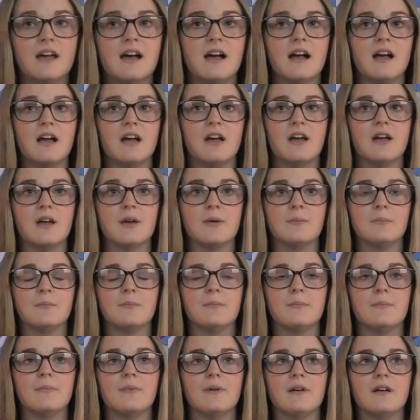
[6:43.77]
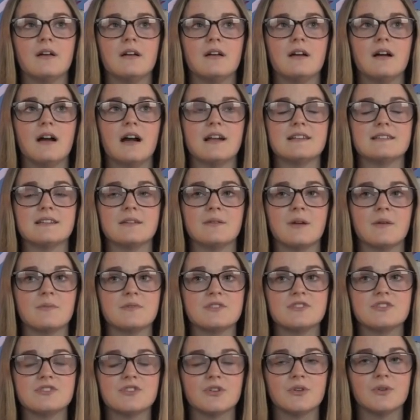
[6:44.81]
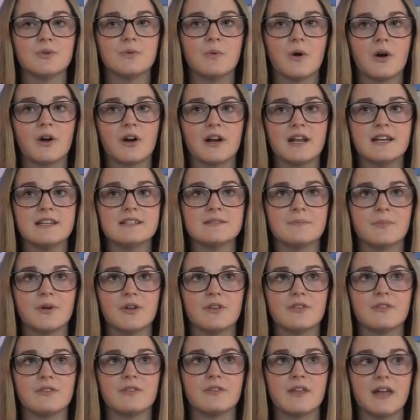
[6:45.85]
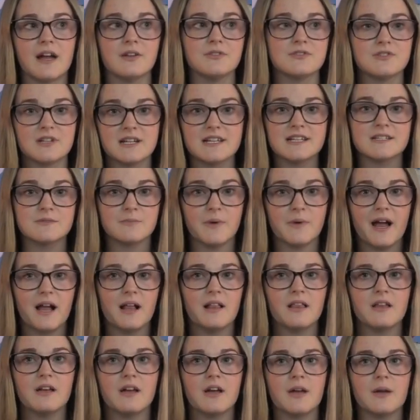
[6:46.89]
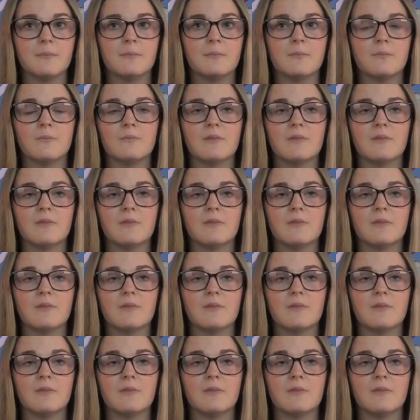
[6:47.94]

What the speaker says: I was so worried about the elderly as well,